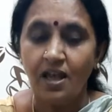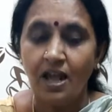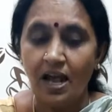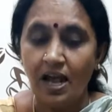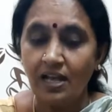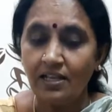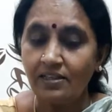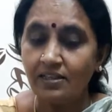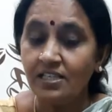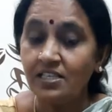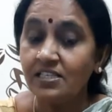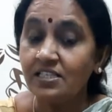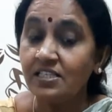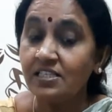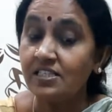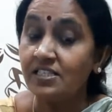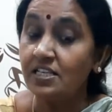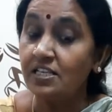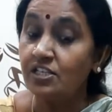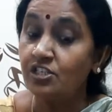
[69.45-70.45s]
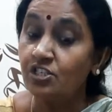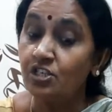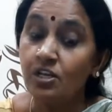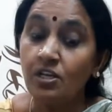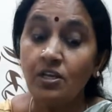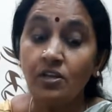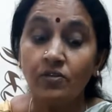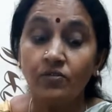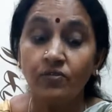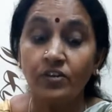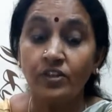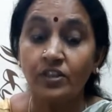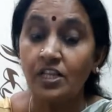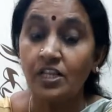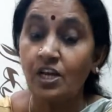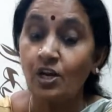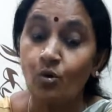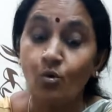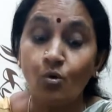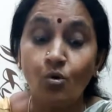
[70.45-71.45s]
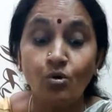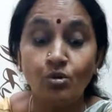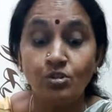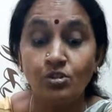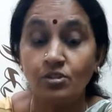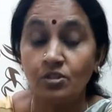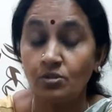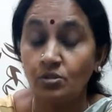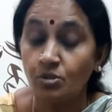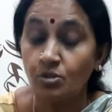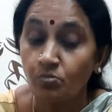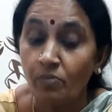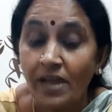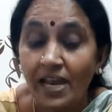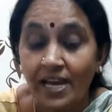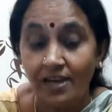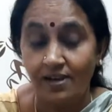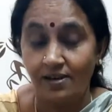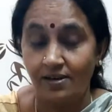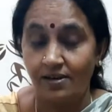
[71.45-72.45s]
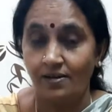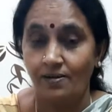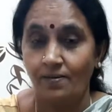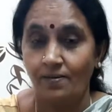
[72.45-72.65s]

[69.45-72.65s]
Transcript: and this is a tea with the rose smell.